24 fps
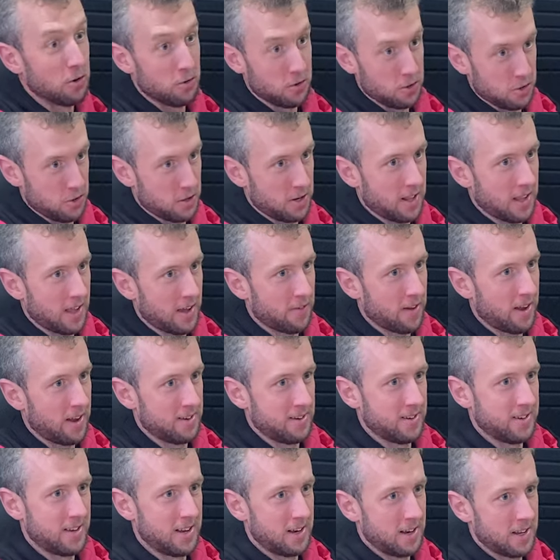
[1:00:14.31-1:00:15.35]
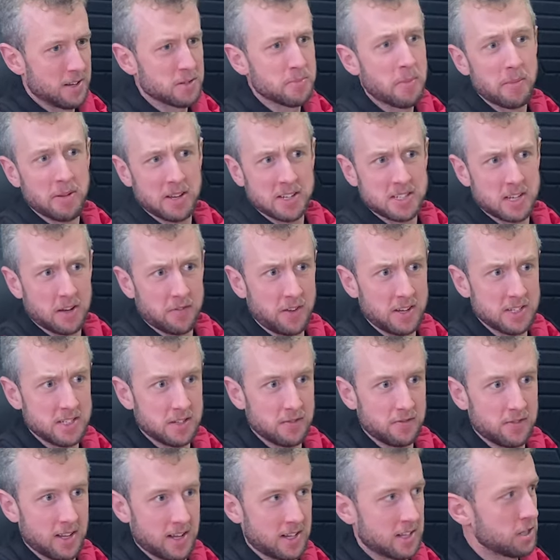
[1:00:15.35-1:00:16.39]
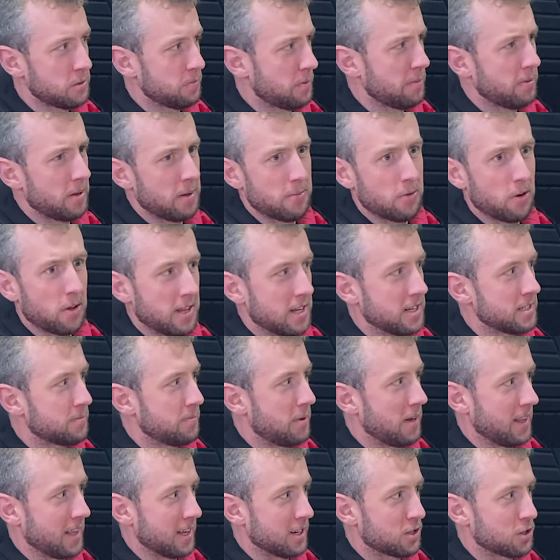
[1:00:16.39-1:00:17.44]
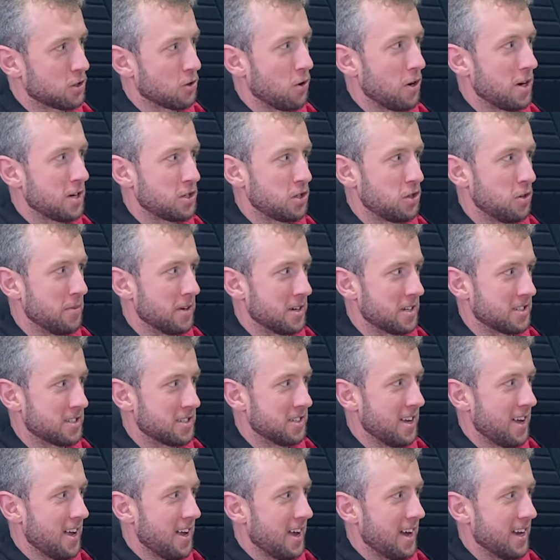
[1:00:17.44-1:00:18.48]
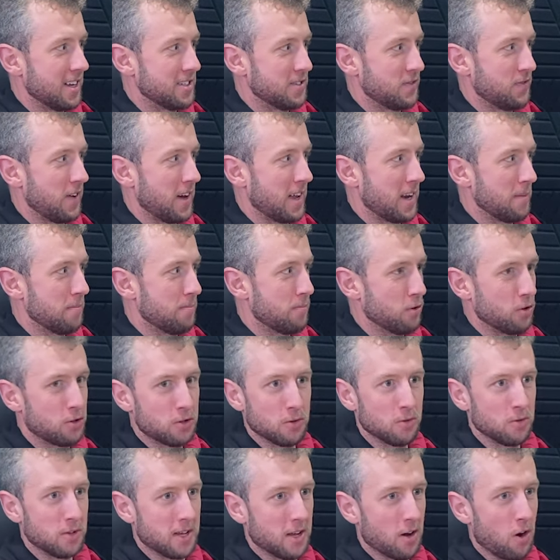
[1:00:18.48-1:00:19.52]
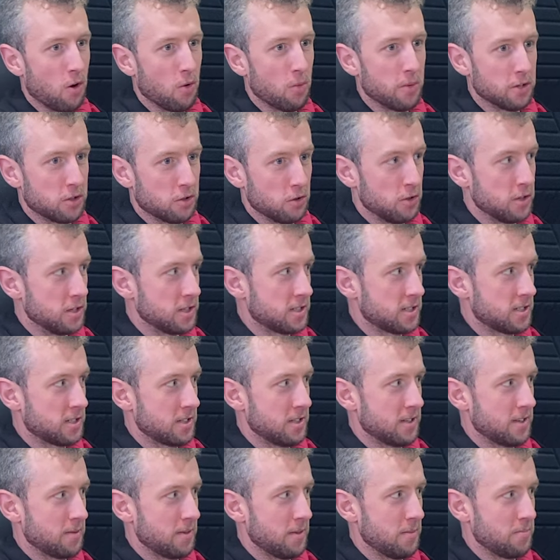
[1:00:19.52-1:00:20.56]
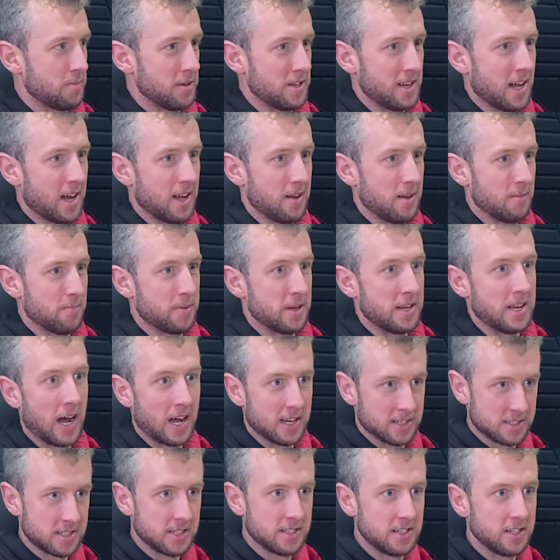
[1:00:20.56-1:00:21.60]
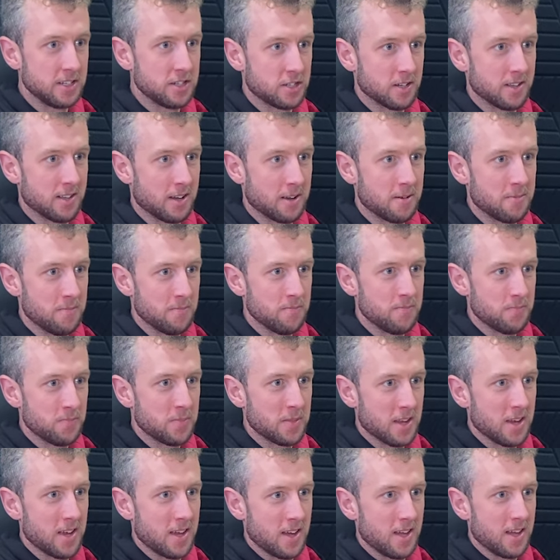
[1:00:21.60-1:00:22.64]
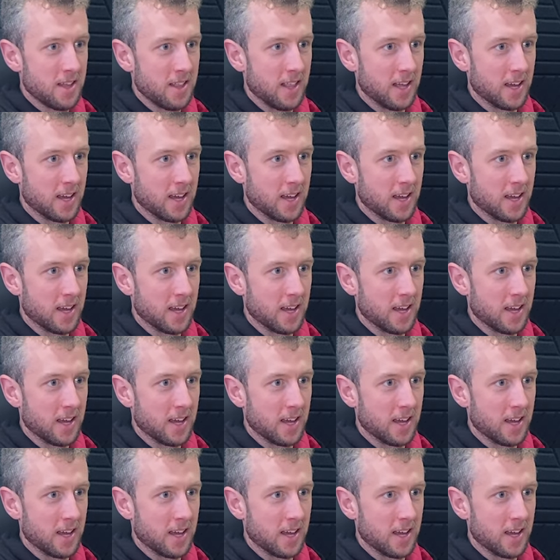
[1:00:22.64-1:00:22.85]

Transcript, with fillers: I know you're a laugh, and that's maybe that's offensive to English people. It probably is, but like Scottish humour is, is very brutal. Like all we do is be, na be nasty to each other. Yeah, yeah, and mm -hmm. I like mm-hmm. it.